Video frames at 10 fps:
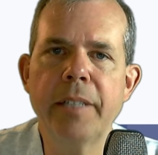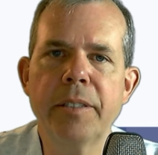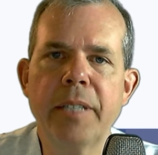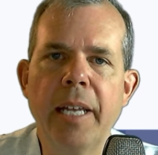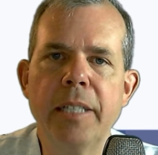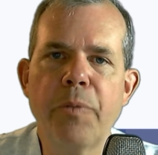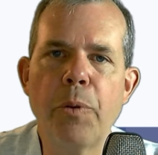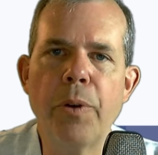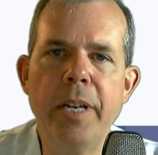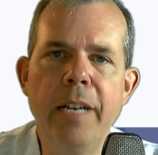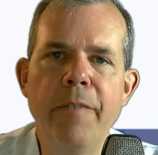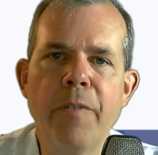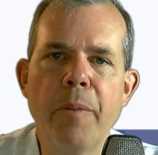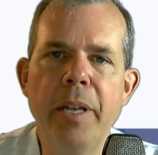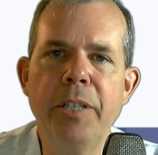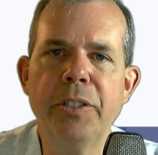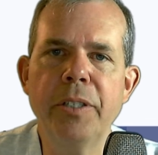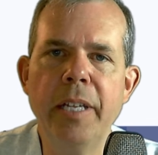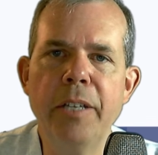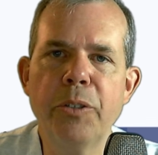That stands for
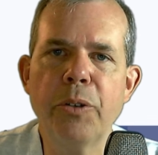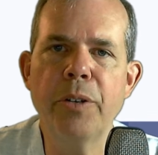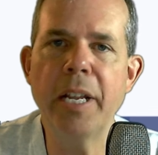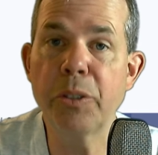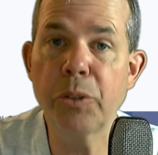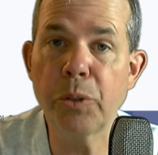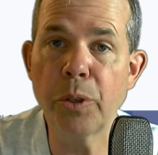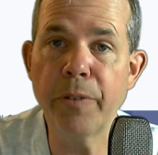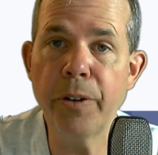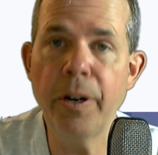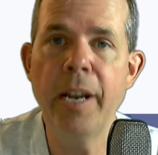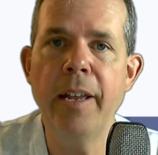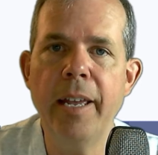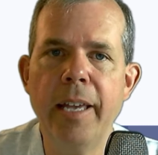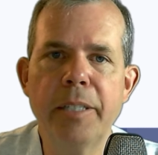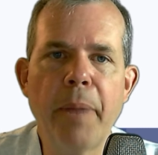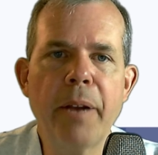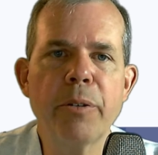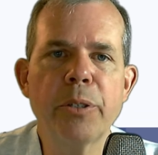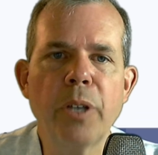Information Internet Server. It's
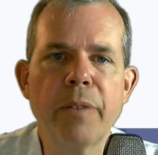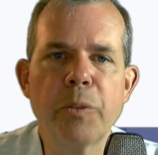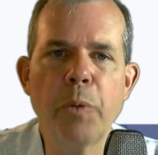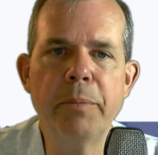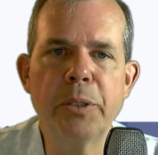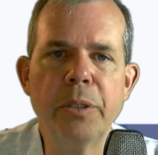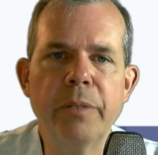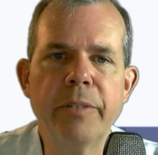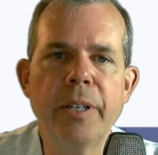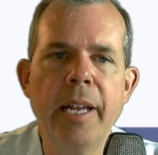Microsoft's web server.